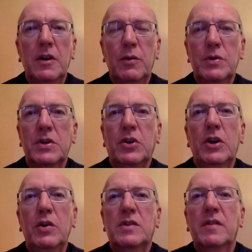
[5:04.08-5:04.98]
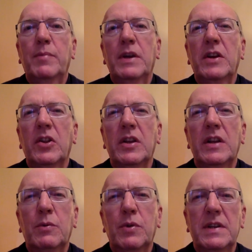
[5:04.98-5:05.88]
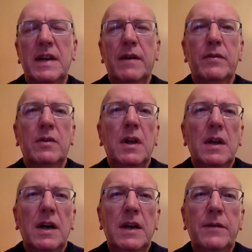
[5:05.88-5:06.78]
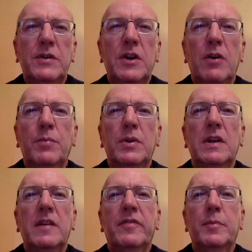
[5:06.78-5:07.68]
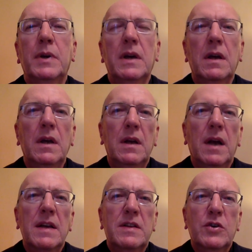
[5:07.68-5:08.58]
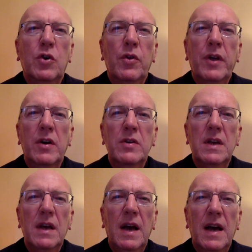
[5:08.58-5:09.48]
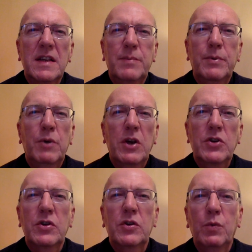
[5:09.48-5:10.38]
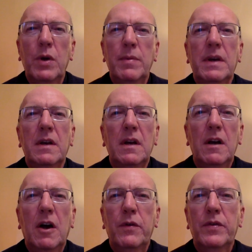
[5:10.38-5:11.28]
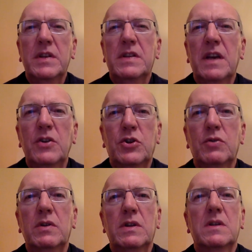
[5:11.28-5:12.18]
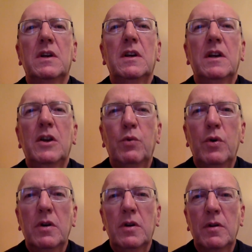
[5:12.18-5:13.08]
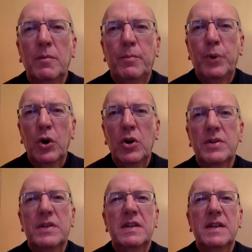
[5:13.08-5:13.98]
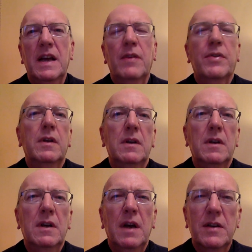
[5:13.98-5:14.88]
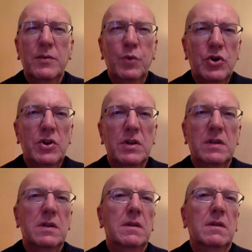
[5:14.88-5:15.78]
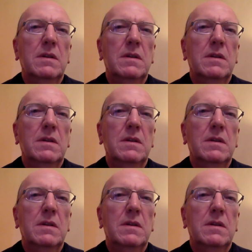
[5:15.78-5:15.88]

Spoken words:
who was accused of being in league with the devil. And if you don't believe me, ask all those aspirational women over the centuries who were burned to death as witches.